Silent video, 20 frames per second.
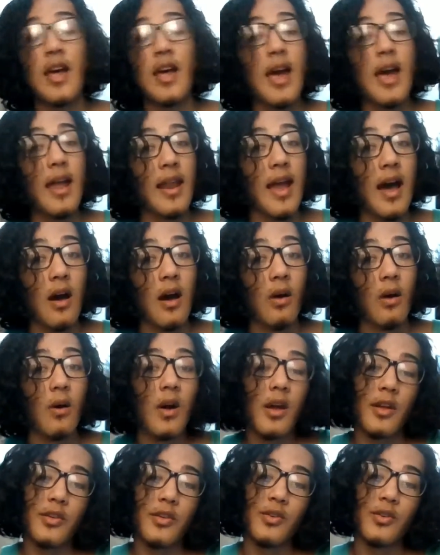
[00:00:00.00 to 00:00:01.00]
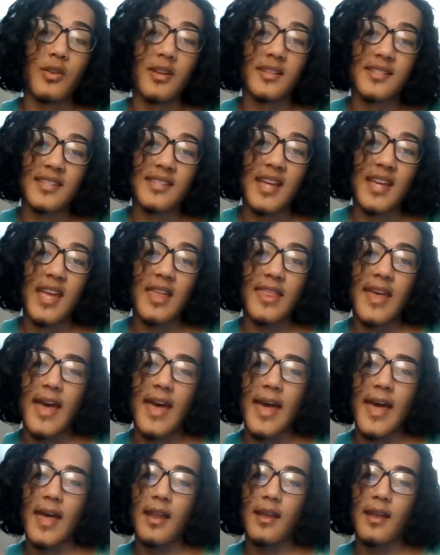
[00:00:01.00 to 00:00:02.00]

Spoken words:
Now, you could say that